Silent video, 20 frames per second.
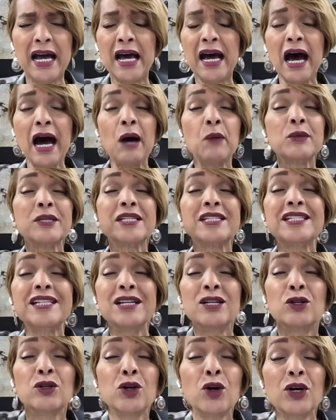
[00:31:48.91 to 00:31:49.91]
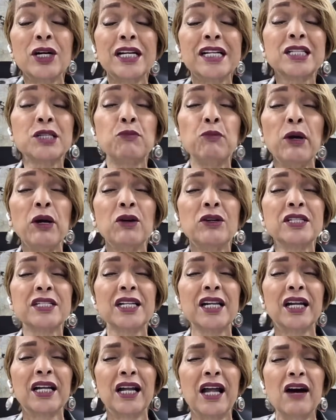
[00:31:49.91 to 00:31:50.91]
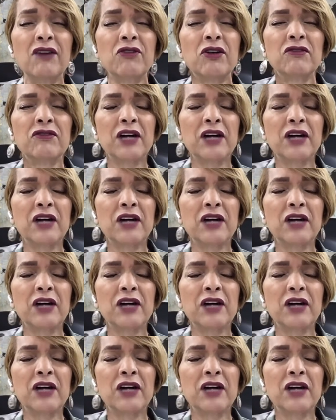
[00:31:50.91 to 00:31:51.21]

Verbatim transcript: I was still going to experience the love of